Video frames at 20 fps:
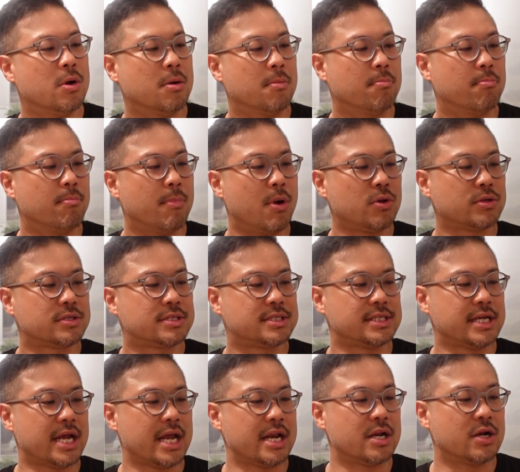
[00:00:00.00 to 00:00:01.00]

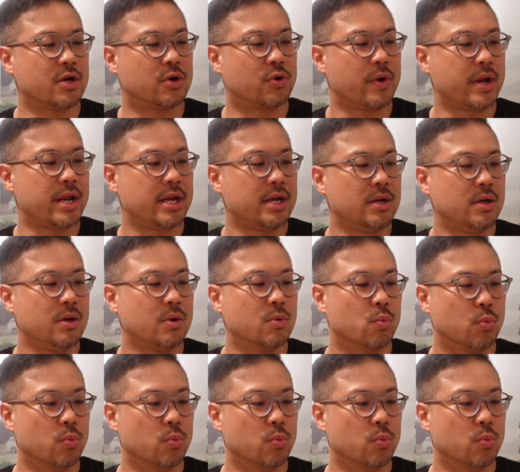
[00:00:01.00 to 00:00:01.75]
Malt and Grain